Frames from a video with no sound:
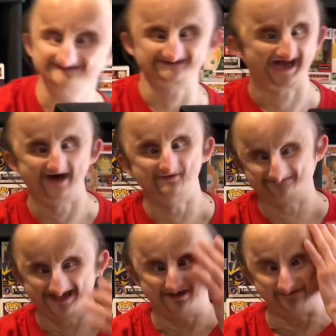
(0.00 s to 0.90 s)
That
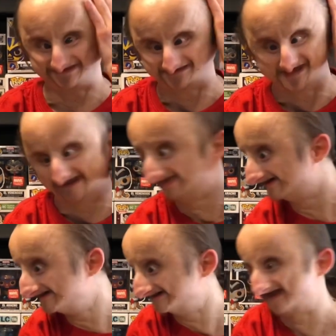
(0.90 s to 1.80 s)
was good.
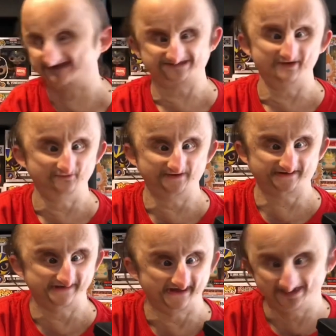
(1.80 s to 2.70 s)
That song was
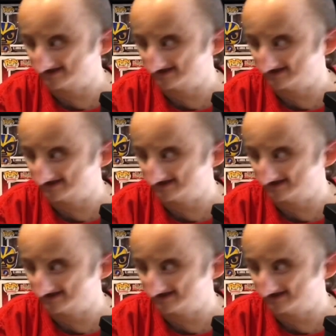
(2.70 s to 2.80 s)
good.